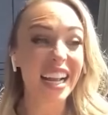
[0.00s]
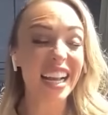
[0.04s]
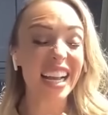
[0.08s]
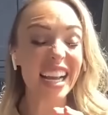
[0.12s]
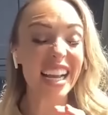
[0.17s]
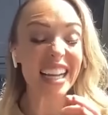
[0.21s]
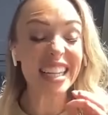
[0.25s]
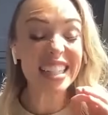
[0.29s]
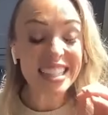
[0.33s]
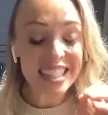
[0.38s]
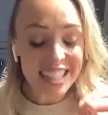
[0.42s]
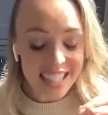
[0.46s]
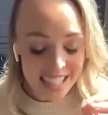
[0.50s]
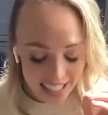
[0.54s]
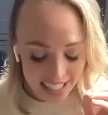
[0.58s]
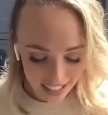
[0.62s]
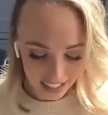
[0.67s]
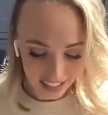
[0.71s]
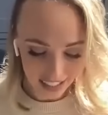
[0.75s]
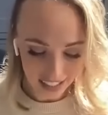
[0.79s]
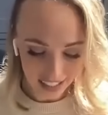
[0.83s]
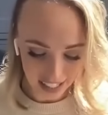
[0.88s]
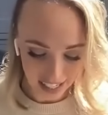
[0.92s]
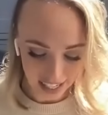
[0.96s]

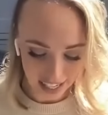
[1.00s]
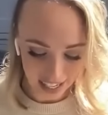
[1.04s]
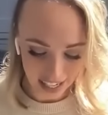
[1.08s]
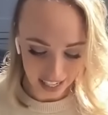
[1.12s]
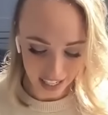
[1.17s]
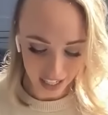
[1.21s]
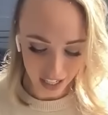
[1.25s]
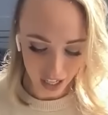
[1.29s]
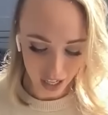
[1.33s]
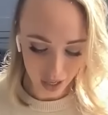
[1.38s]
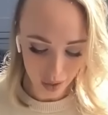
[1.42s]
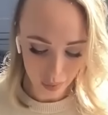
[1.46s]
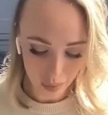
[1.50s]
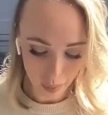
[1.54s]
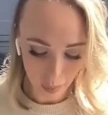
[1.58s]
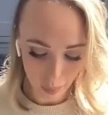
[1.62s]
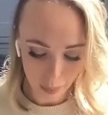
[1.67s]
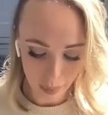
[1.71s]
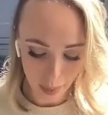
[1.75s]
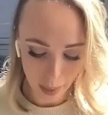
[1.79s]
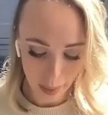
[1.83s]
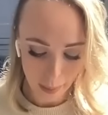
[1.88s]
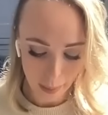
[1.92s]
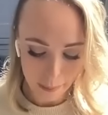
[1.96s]
instantly
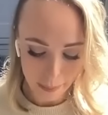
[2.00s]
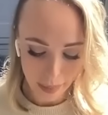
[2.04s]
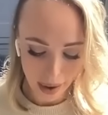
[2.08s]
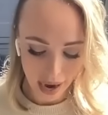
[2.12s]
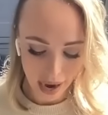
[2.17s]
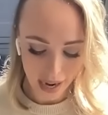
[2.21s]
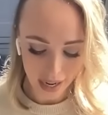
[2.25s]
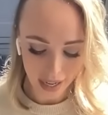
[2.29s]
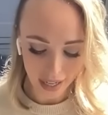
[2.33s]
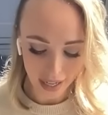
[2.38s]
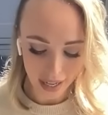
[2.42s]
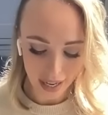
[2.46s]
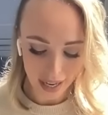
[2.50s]
being back